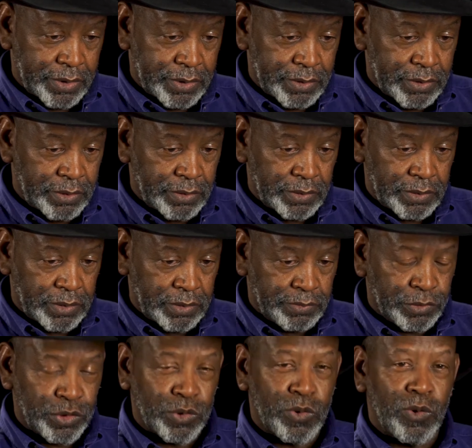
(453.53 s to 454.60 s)
you
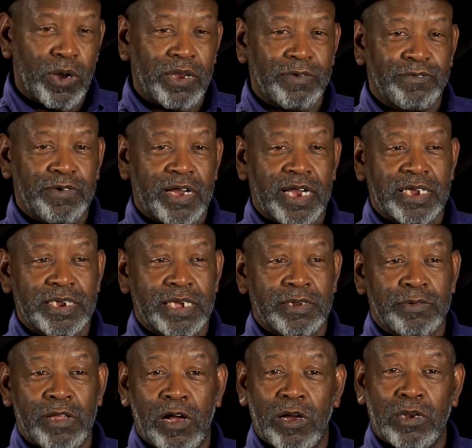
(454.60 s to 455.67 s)
more qualified
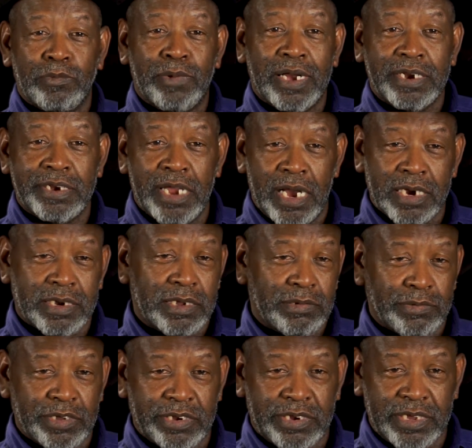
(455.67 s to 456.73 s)
than all of my doctors
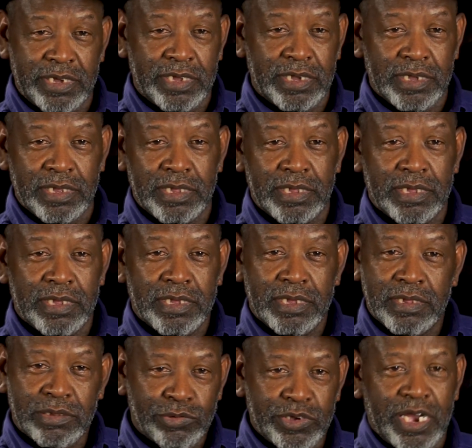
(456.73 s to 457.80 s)
with tenure."
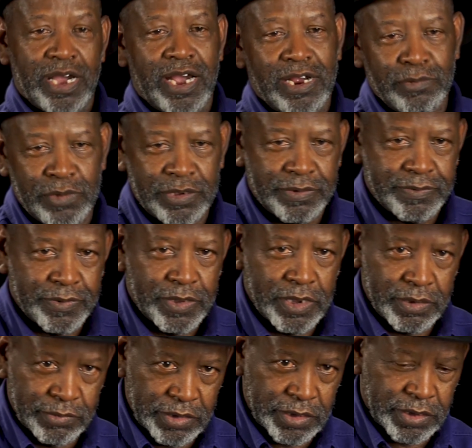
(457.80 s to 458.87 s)
So he hired me,
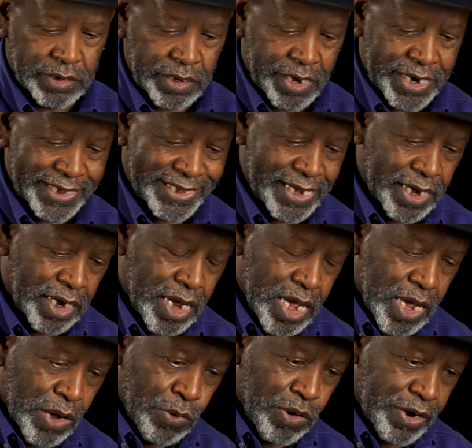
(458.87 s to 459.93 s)
and we started there.
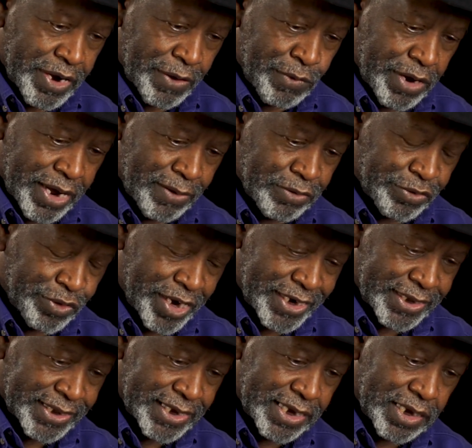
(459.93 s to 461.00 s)
What I was trying
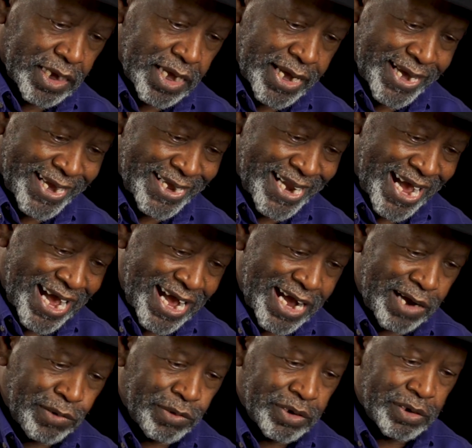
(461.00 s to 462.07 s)
to say,
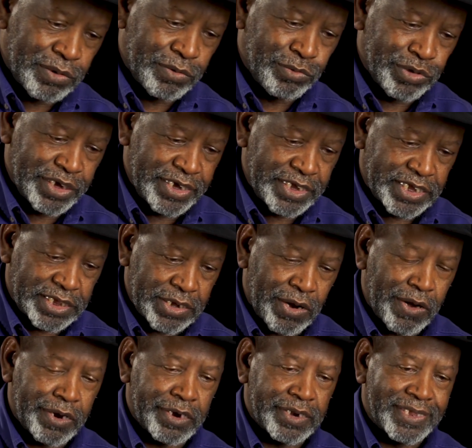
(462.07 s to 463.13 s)
we
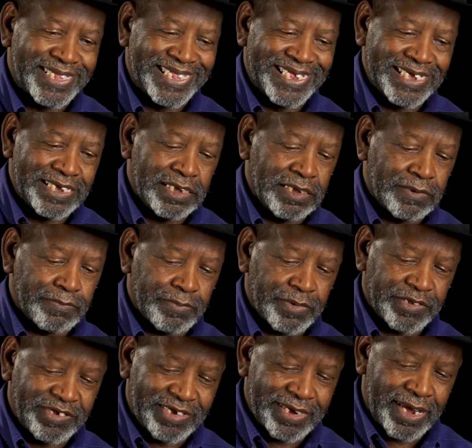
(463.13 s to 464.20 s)
started the
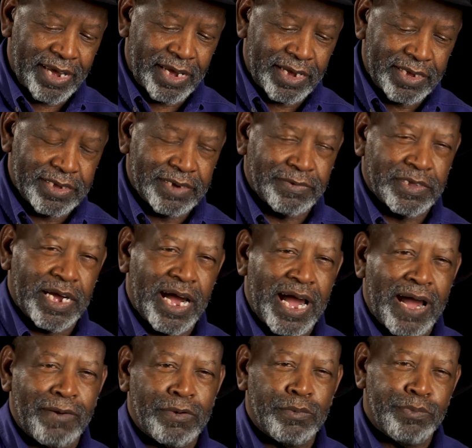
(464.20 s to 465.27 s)
change of the
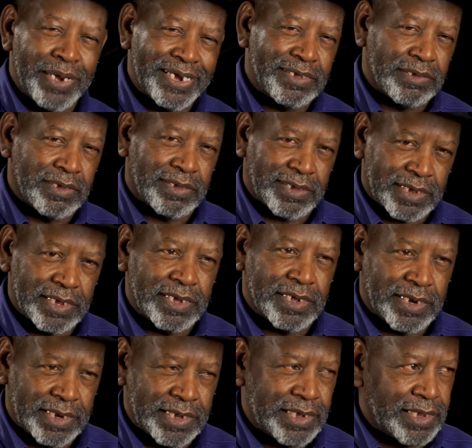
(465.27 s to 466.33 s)
Iowa Basic
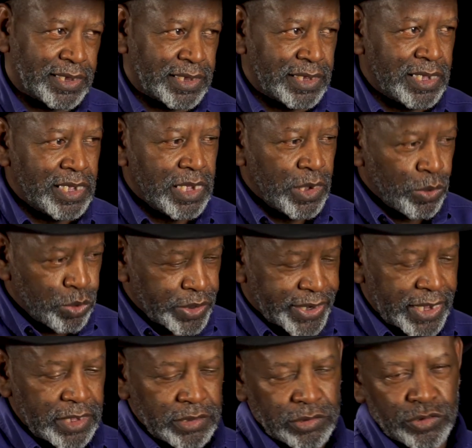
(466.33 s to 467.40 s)
Skill Test, what
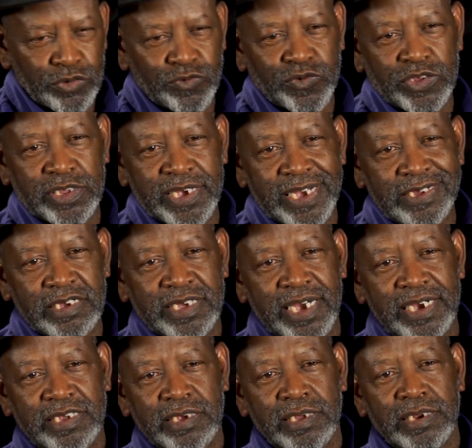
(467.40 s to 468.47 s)
they use for the
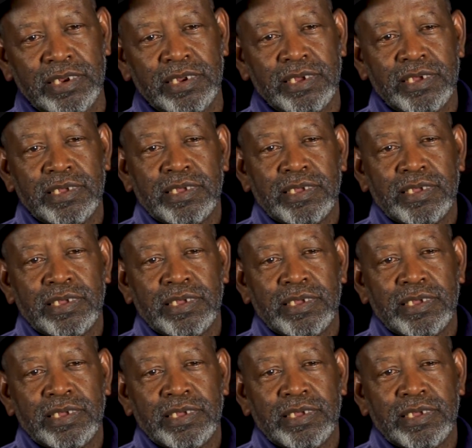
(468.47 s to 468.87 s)
education